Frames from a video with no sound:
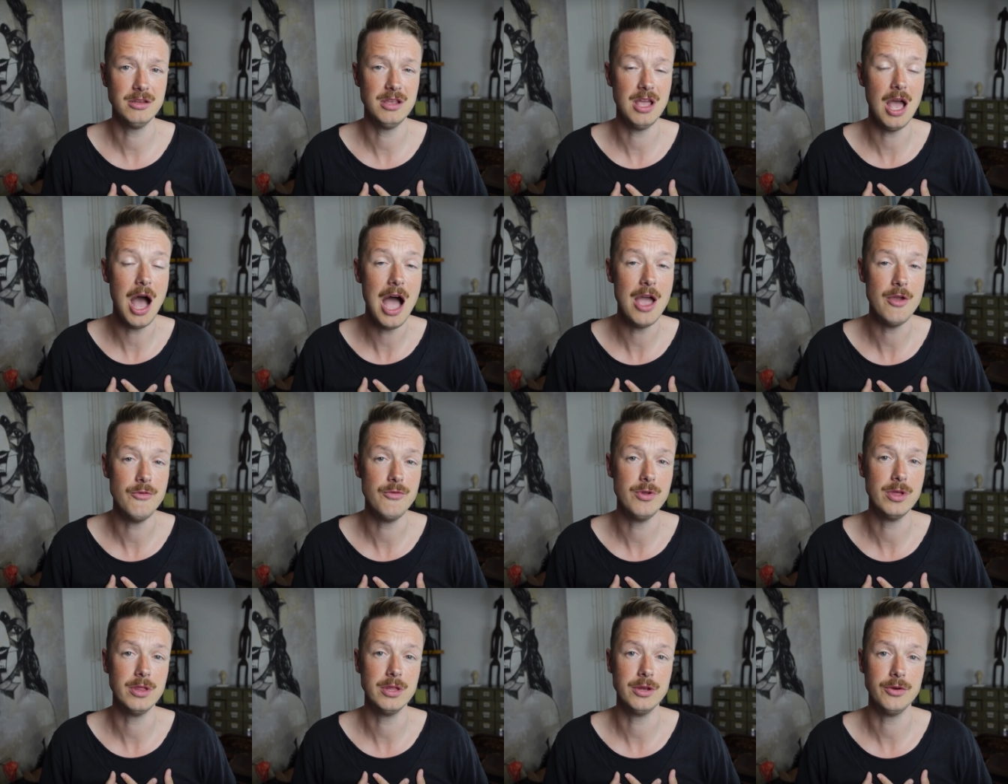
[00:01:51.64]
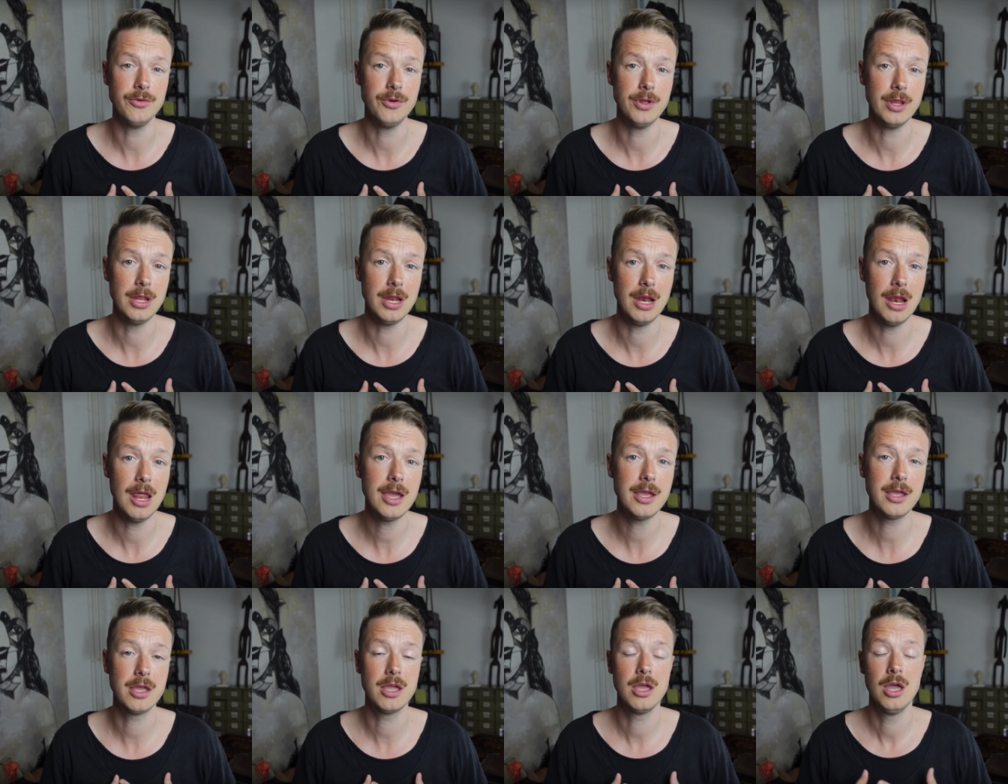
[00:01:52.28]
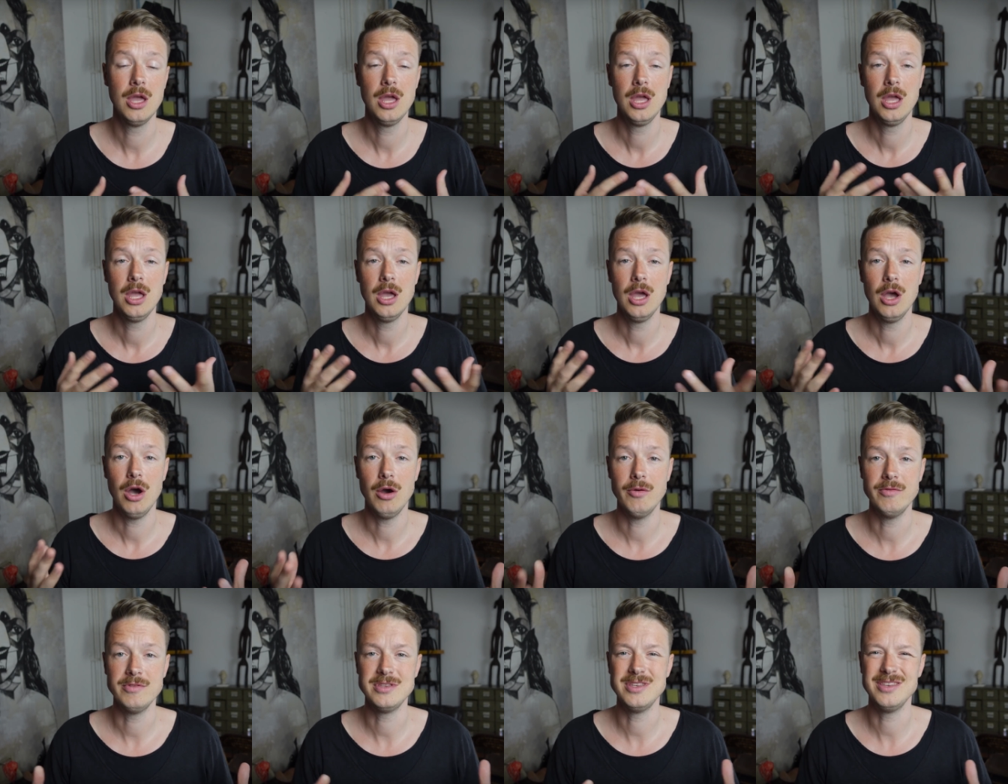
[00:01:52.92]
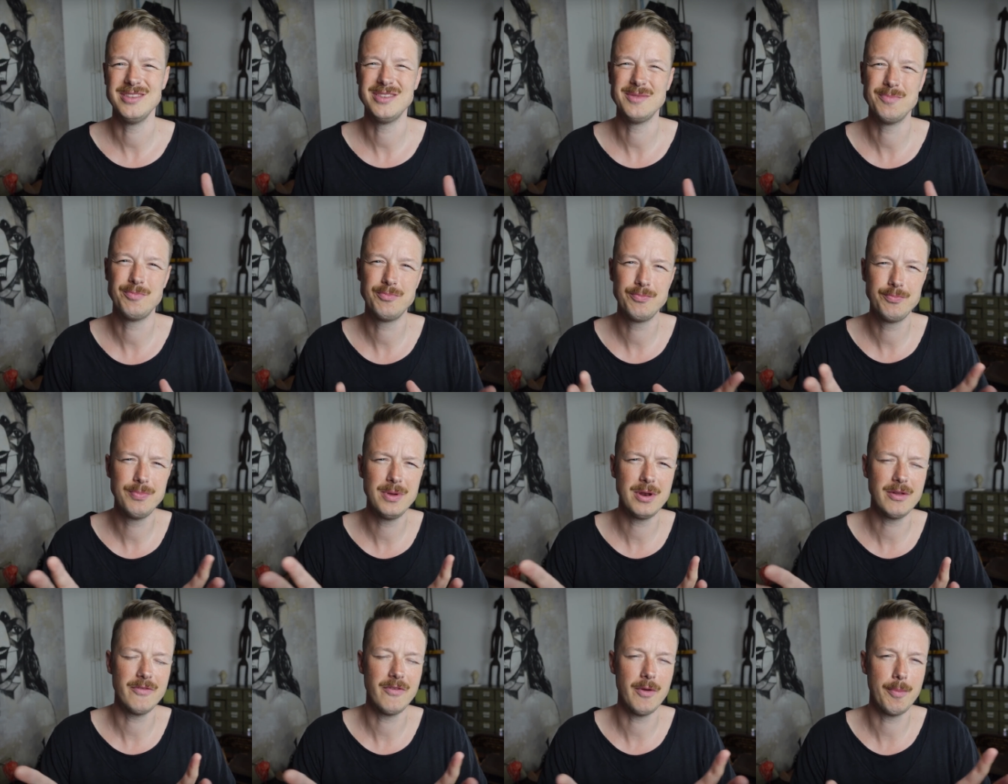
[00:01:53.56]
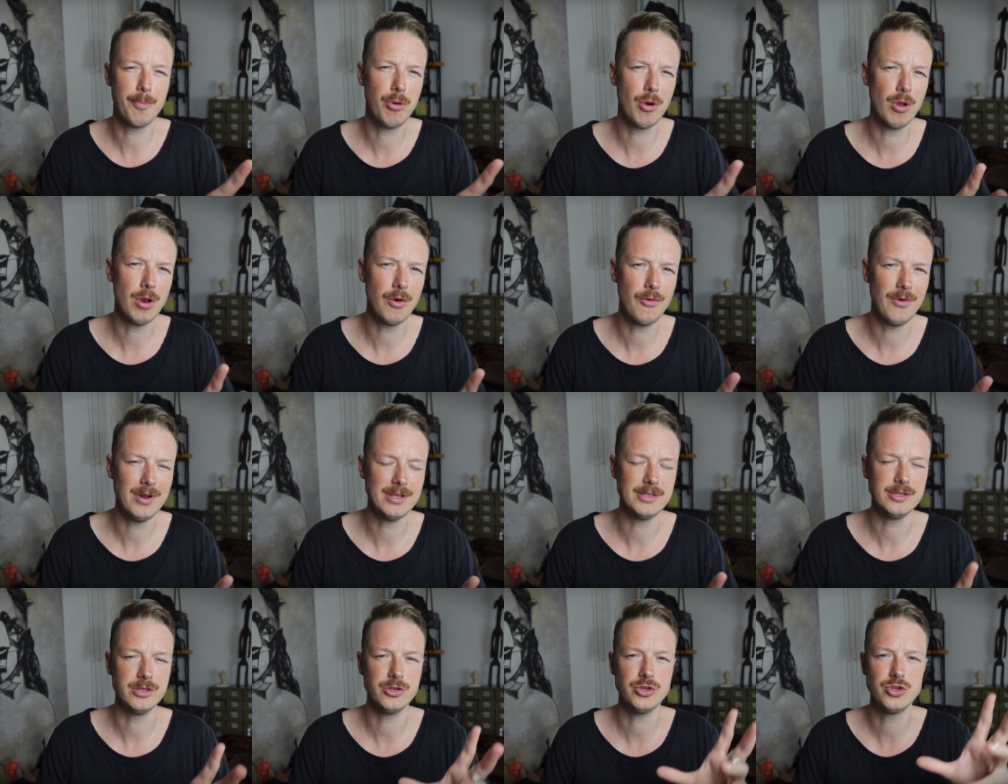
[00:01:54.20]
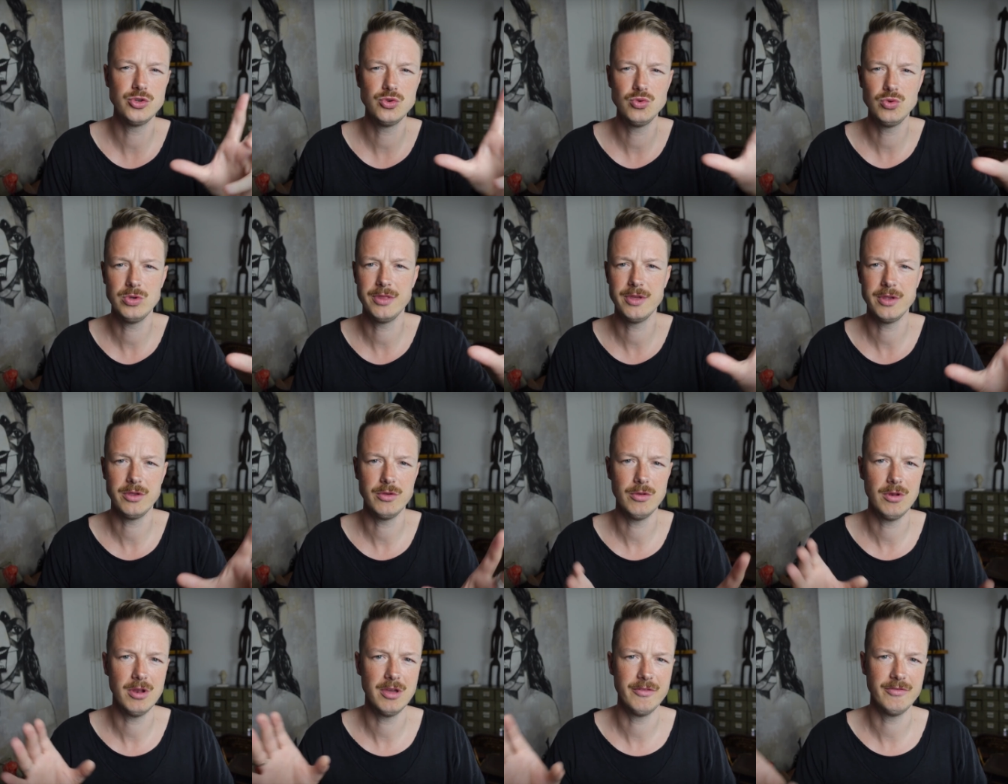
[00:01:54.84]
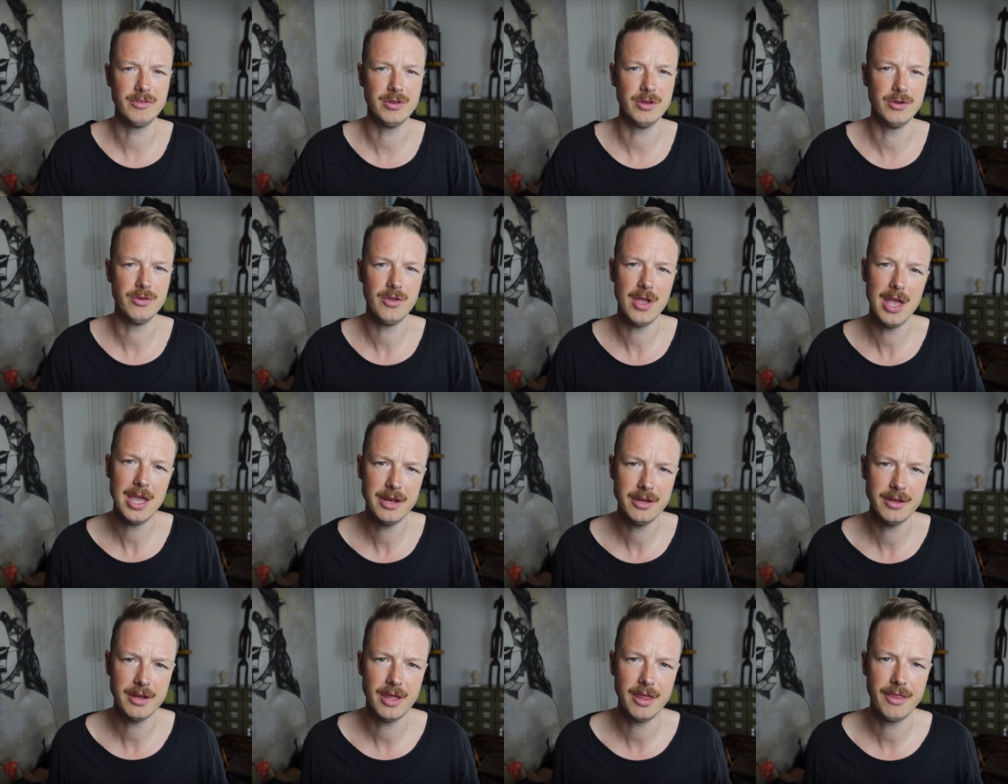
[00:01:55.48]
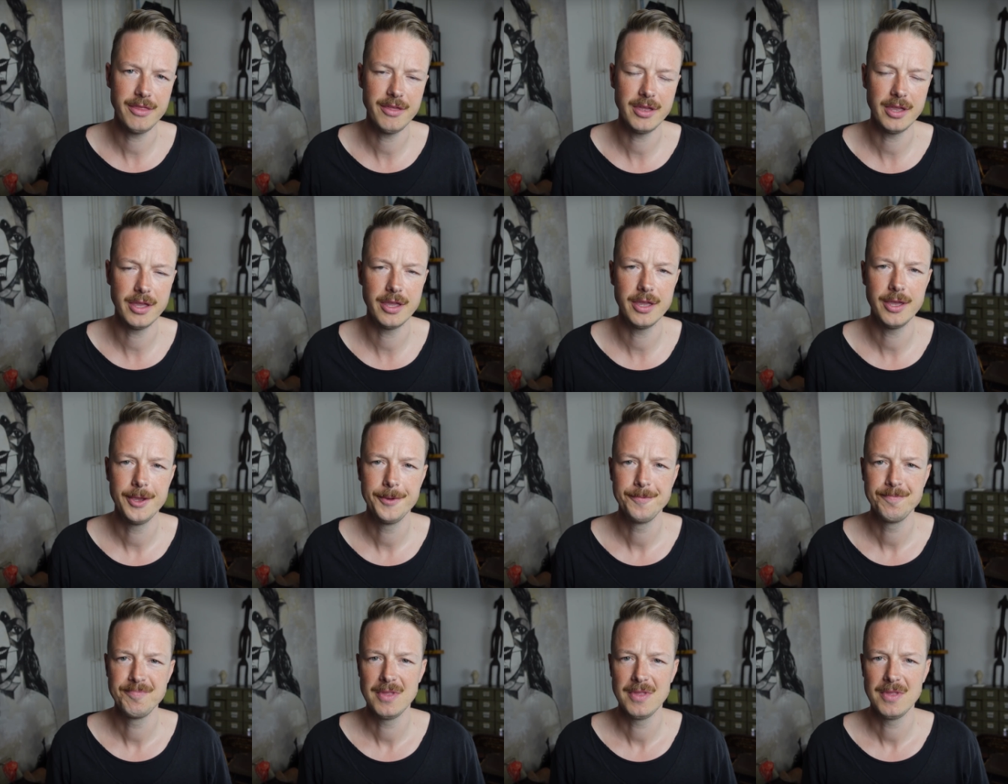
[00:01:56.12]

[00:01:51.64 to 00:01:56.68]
I really like. Obviously, it's a bit of a polarizing shoe. Either you love it or you hate it, I think.